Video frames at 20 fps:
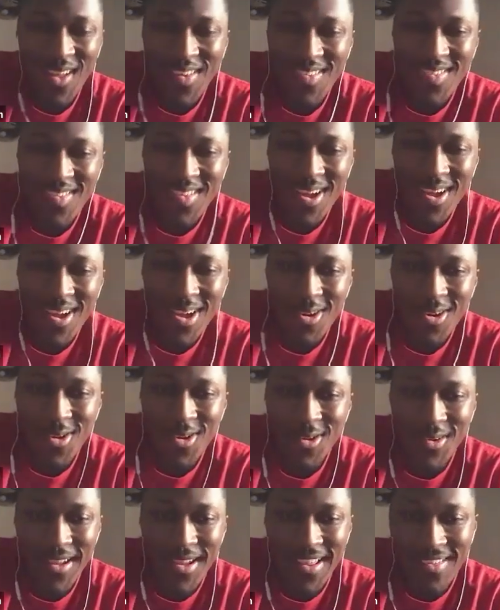
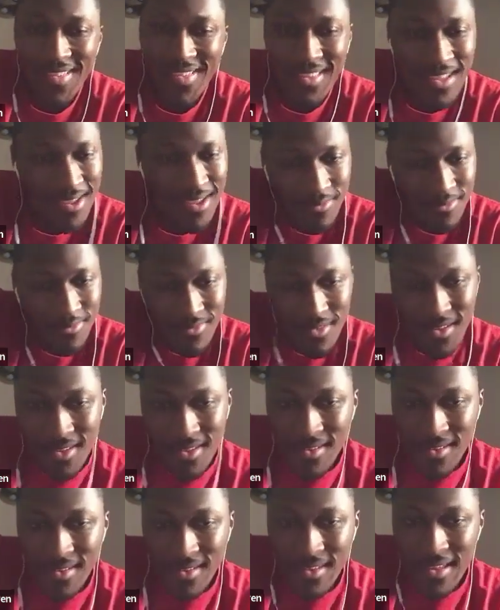So it's like,
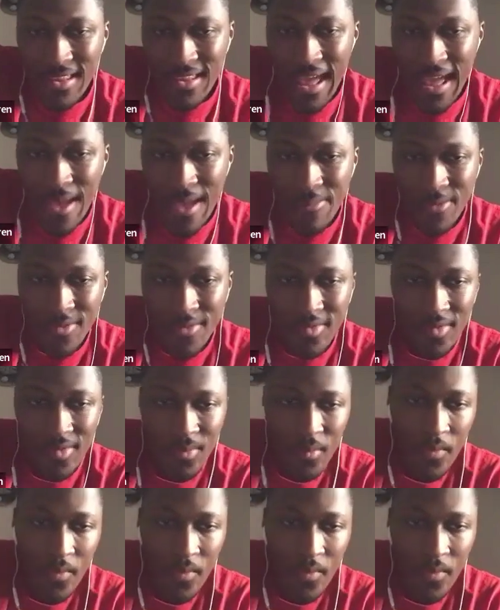yeah, it happens.